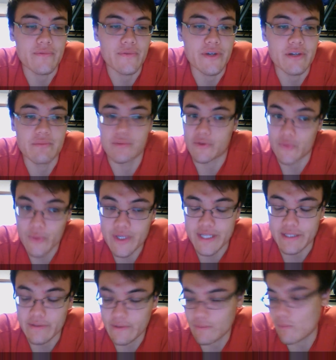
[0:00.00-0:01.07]
of freedom
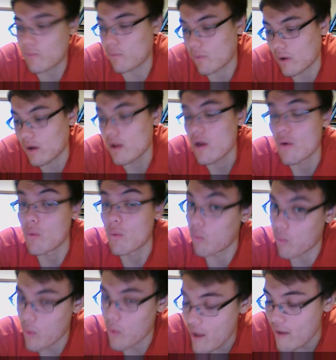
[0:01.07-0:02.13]
between?
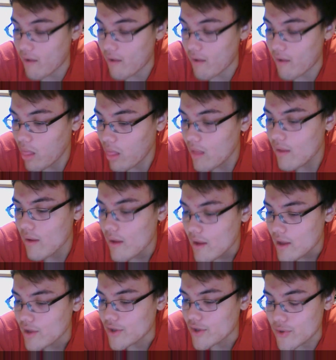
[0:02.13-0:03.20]
Well,
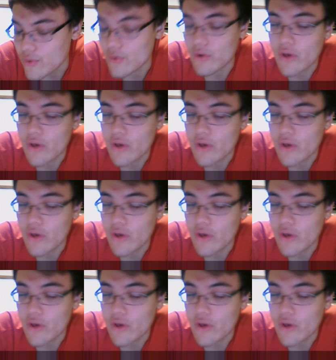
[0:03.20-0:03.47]
you